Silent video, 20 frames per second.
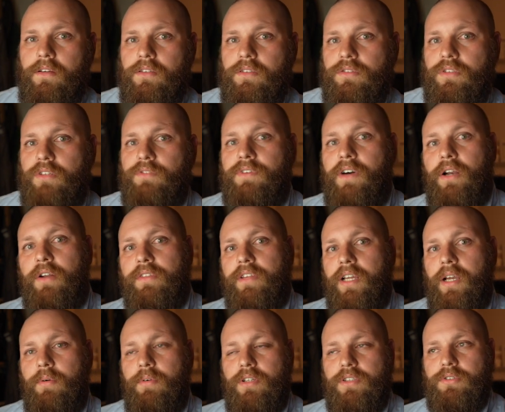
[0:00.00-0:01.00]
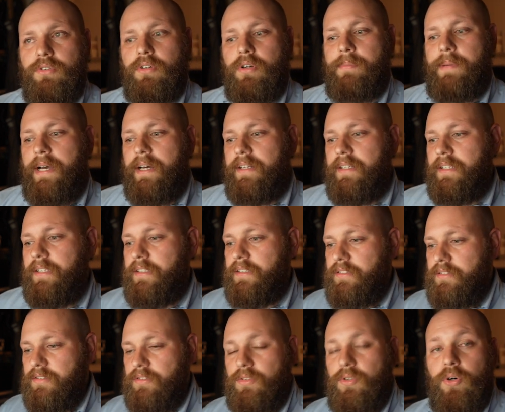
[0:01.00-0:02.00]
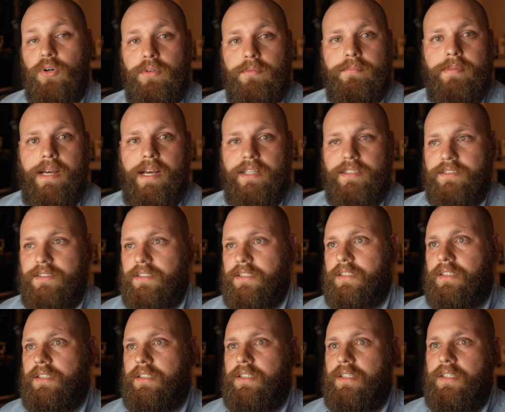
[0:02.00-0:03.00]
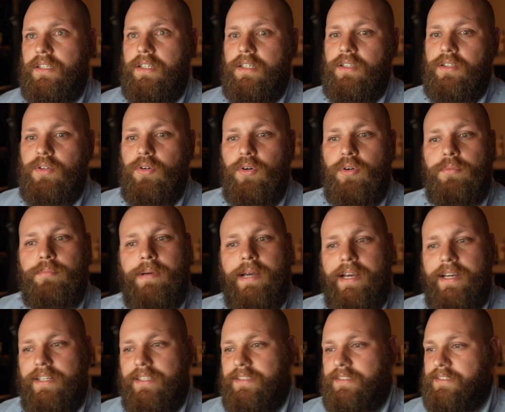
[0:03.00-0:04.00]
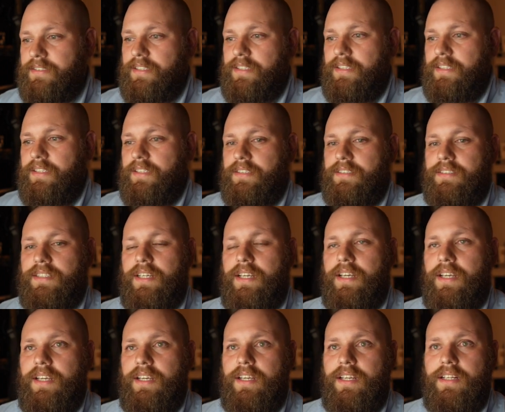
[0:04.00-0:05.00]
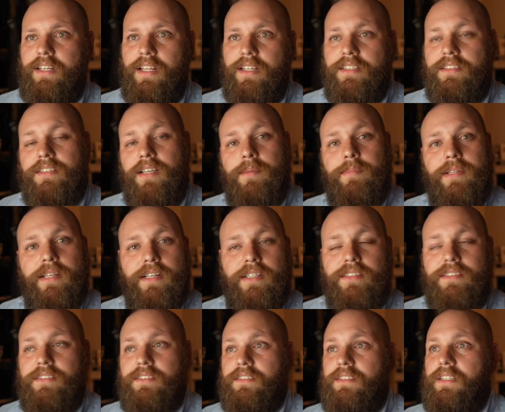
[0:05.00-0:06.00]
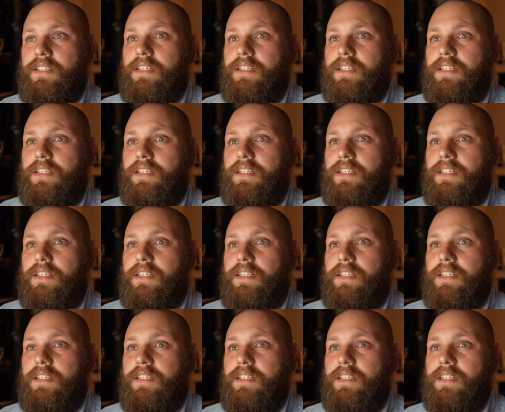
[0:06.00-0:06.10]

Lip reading: So the final thing I want to talk about is Gordon Pasque. Gordon Pasque is another cyberneticist.